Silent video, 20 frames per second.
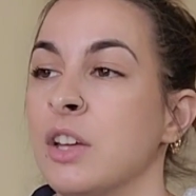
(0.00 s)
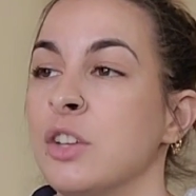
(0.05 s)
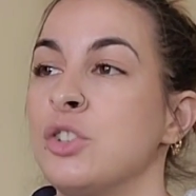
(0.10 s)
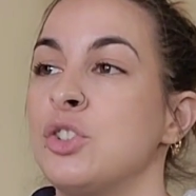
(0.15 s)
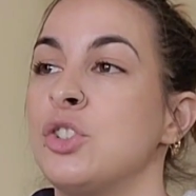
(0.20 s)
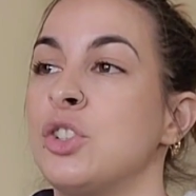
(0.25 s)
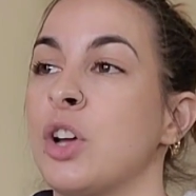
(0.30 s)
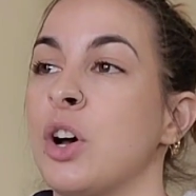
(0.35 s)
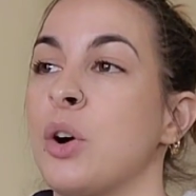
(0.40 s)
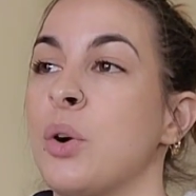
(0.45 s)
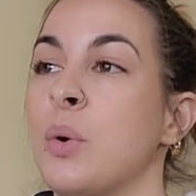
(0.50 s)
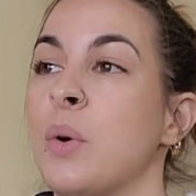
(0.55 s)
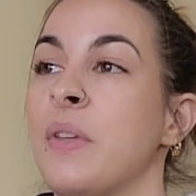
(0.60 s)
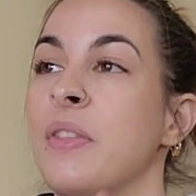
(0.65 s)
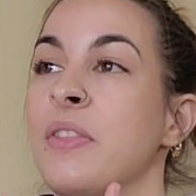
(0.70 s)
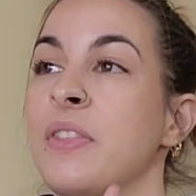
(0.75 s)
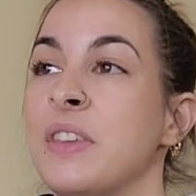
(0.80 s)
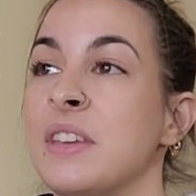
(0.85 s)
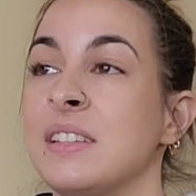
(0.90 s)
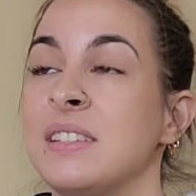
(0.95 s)
So
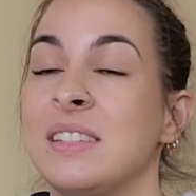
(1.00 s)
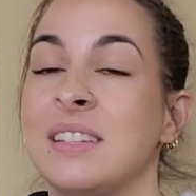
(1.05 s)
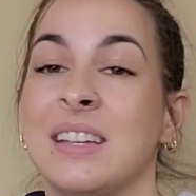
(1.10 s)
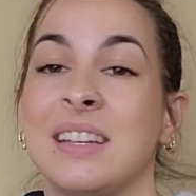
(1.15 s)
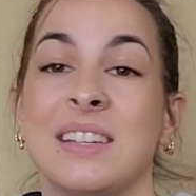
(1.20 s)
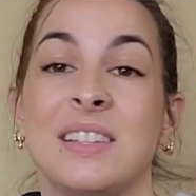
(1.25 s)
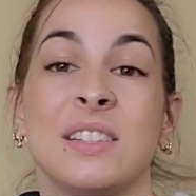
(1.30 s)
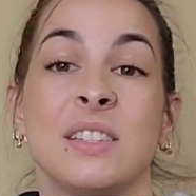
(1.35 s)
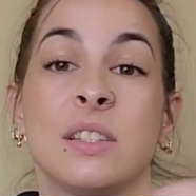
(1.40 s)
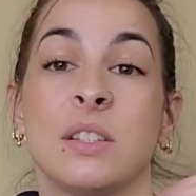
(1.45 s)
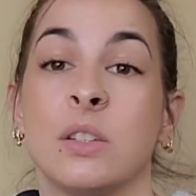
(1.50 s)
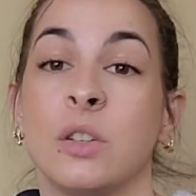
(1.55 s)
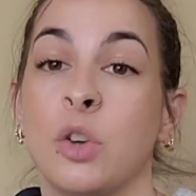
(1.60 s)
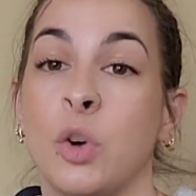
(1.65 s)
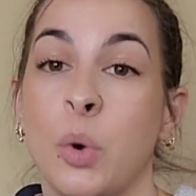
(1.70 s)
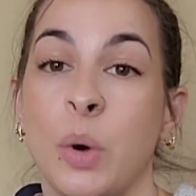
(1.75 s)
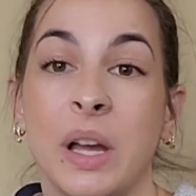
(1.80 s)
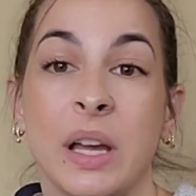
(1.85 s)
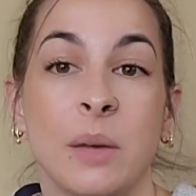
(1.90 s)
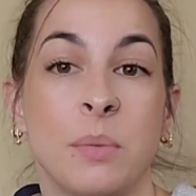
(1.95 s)
this is
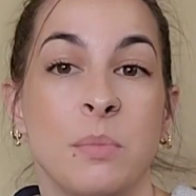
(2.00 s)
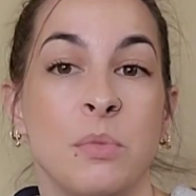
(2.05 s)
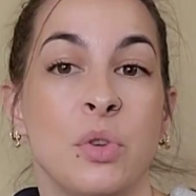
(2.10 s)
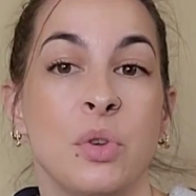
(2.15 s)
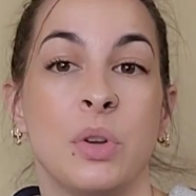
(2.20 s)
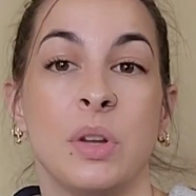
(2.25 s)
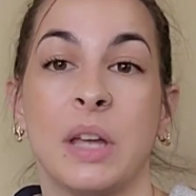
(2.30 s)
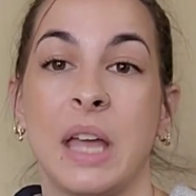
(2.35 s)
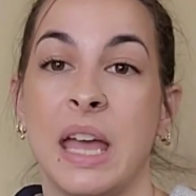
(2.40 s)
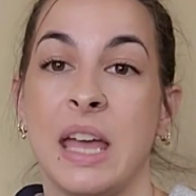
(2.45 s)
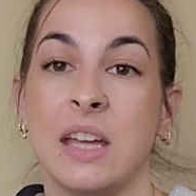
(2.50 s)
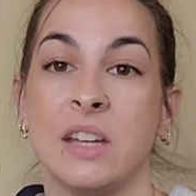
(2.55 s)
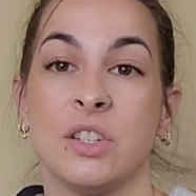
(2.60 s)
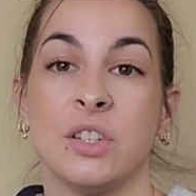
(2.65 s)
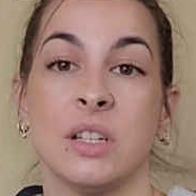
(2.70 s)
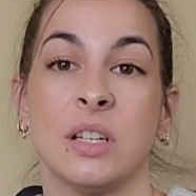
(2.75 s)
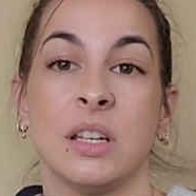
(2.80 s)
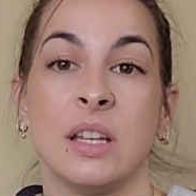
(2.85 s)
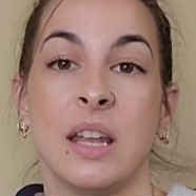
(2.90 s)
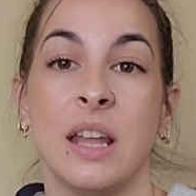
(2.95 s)
quick
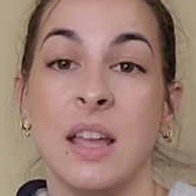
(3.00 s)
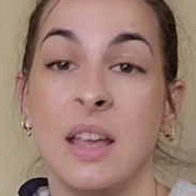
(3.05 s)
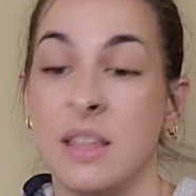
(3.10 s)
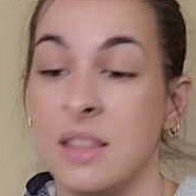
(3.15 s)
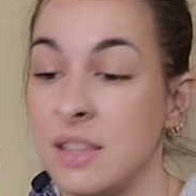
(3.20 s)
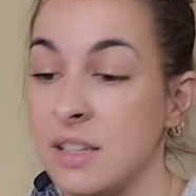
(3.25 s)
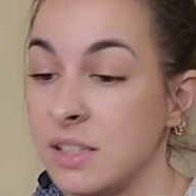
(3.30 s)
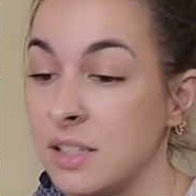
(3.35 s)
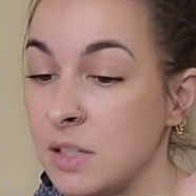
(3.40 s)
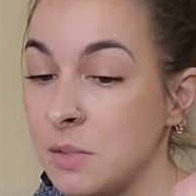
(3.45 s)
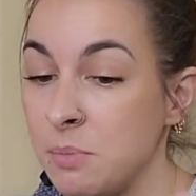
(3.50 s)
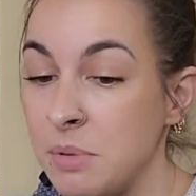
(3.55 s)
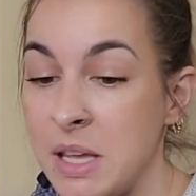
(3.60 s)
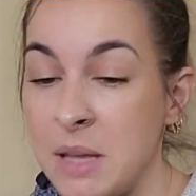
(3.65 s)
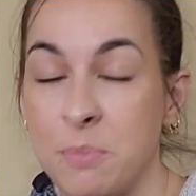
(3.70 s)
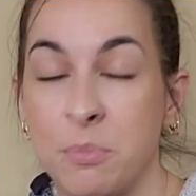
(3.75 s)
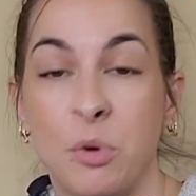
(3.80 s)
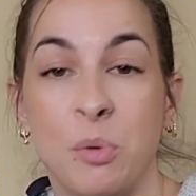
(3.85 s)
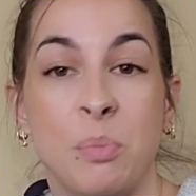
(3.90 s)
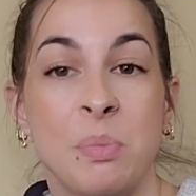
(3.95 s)
communication. This is
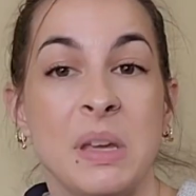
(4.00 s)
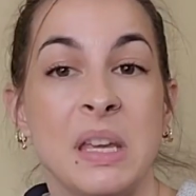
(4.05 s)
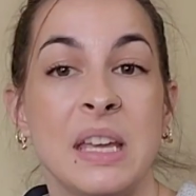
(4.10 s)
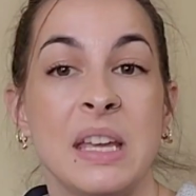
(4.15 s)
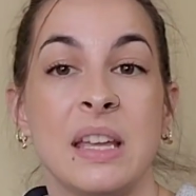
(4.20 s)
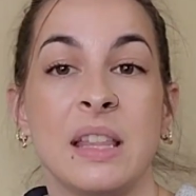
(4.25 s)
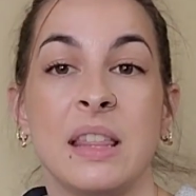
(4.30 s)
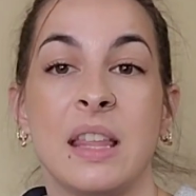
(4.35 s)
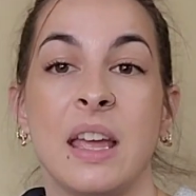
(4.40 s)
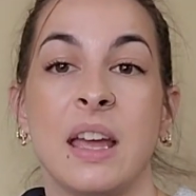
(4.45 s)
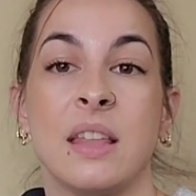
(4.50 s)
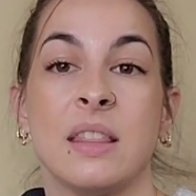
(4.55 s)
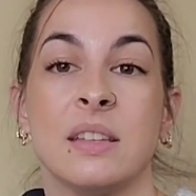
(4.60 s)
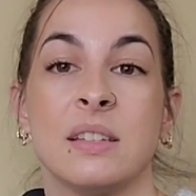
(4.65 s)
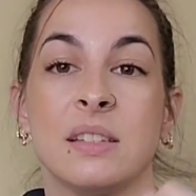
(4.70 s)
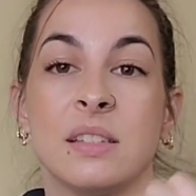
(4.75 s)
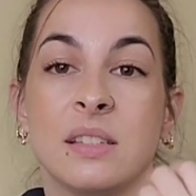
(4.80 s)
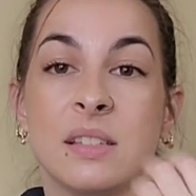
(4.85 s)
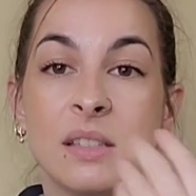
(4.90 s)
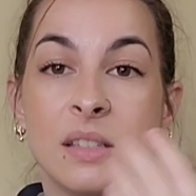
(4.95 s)
people being there.
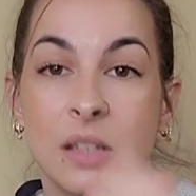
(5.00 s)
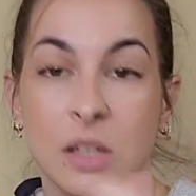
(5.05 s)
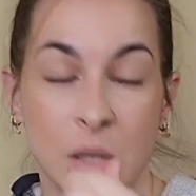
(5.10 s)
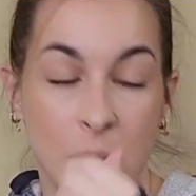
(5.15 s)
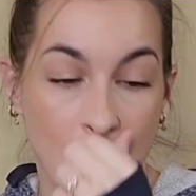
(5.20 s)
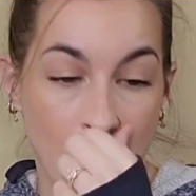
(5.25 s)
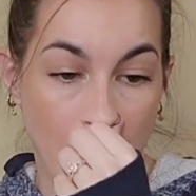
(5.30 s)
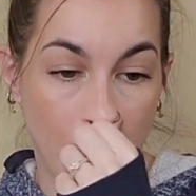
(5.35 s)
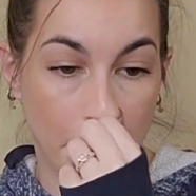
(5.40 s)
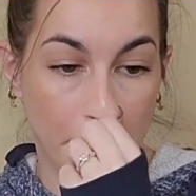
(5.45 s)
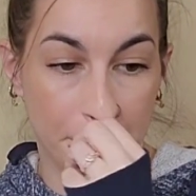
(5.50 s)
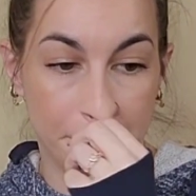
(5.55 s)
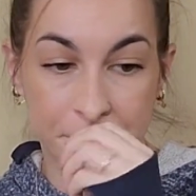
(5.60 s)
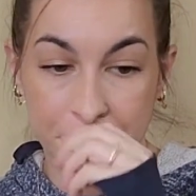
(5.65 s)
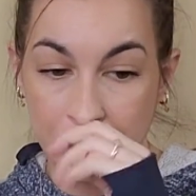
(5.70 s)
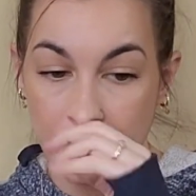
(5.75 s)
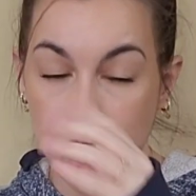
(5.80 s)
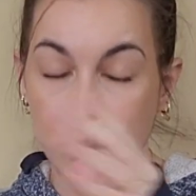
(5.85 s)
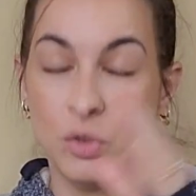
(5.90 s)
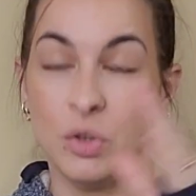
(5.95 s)
This is, you know,
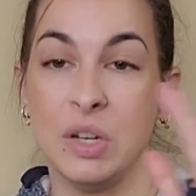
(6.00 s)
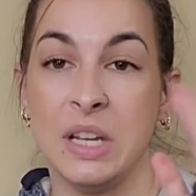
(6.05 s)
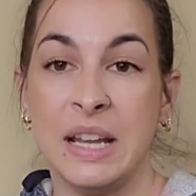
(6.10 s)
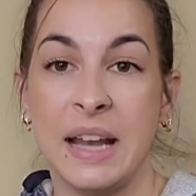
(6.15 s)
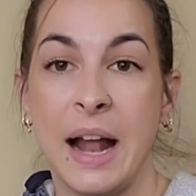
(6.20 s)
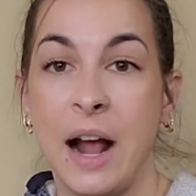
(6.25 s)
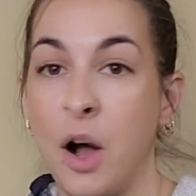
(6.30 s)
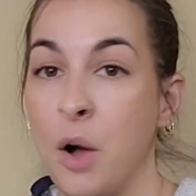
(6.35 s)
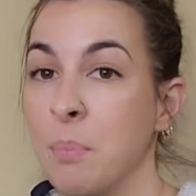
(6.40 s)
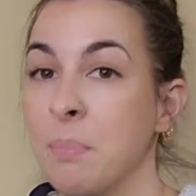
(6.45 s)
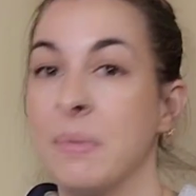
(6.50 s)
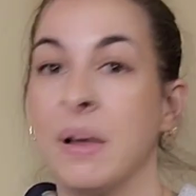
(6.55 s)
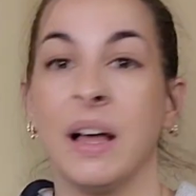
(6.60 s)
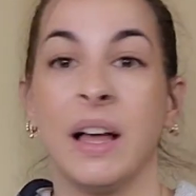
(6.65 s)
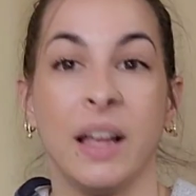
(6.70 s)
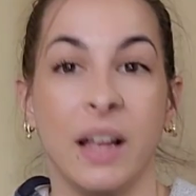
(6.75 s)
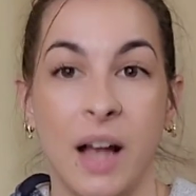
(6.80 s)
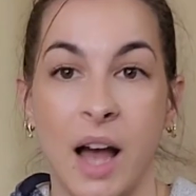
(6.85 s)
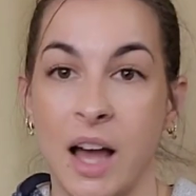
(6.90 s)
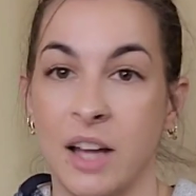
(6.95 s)
you need help?
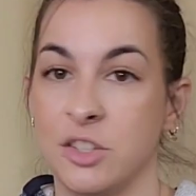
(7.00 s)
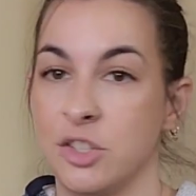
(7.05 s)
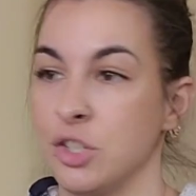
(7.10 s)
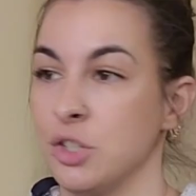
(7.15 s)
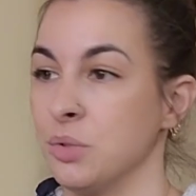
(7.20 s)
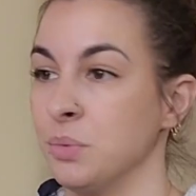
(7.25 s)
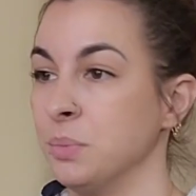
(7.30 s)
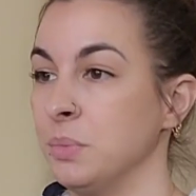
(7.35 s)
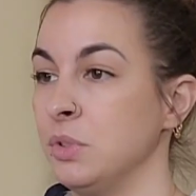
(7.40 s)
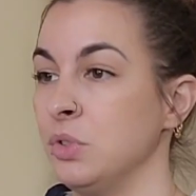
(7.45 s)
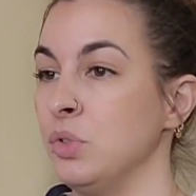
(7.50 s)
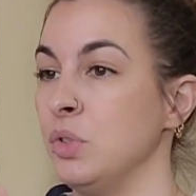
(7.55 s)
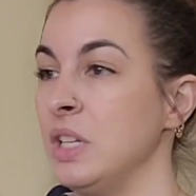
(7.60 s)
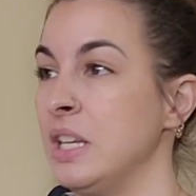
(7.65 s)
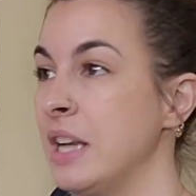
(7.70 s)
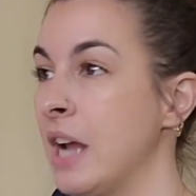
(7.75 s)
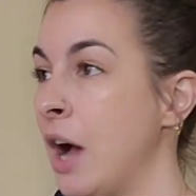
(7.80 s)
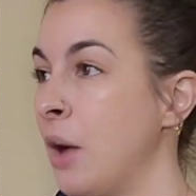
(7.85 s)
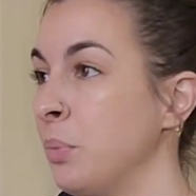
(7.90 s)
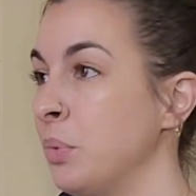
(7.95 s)
I got you. You
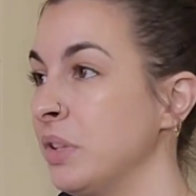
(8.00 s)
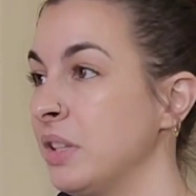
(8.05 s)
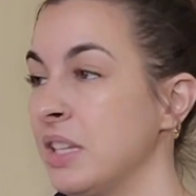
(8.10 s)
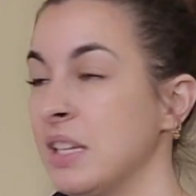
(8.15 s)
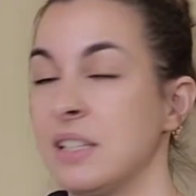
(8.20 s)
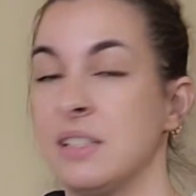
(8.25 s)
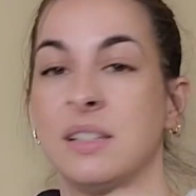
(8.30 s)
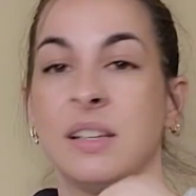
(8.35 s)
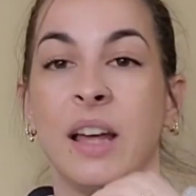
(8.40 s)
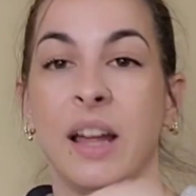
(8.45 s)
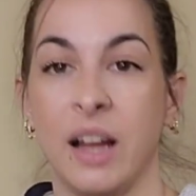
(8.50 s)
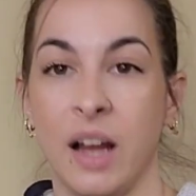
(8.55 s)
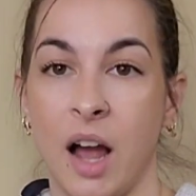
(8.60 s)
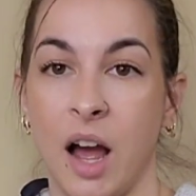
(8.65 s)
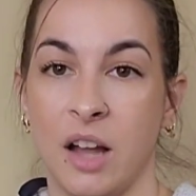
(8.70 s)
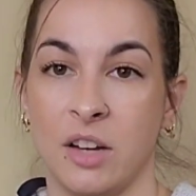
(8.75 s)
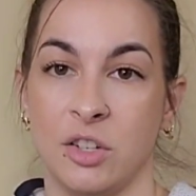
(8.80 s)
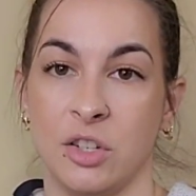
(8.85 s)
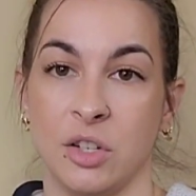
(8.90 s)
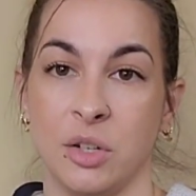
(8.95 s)
need help with this? I
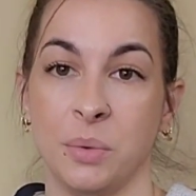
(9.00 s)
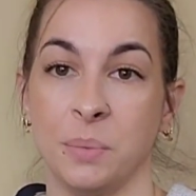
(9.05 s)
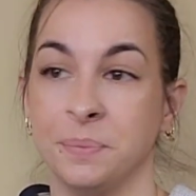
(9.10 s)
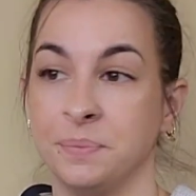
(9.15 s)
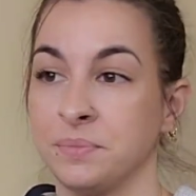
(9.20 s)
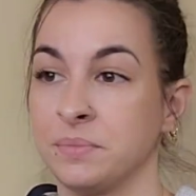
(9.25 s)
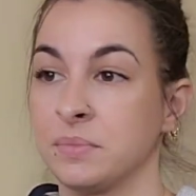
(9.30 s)
got you.